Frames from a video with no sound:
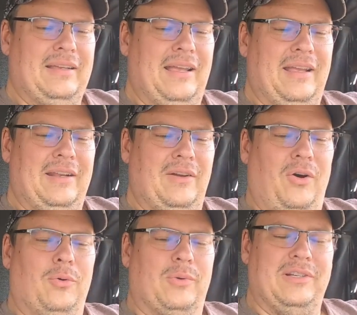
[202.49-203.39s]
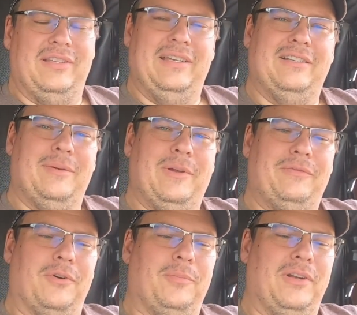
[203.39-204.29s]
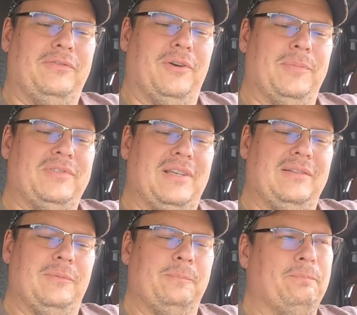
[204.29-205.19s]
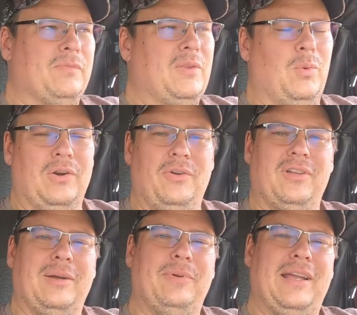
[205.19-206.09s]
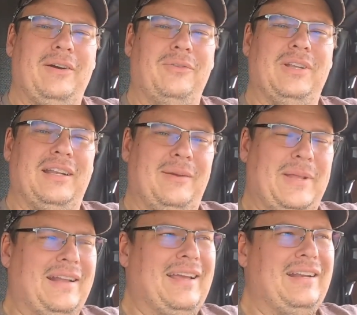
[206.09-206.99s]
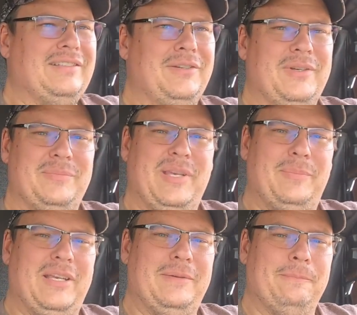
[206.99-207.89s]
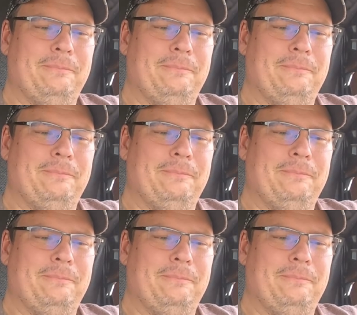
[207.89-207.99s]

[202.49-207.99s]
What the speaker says: And Realty Income at 4.4%. The one oil company I own that I'm not adding to is BP.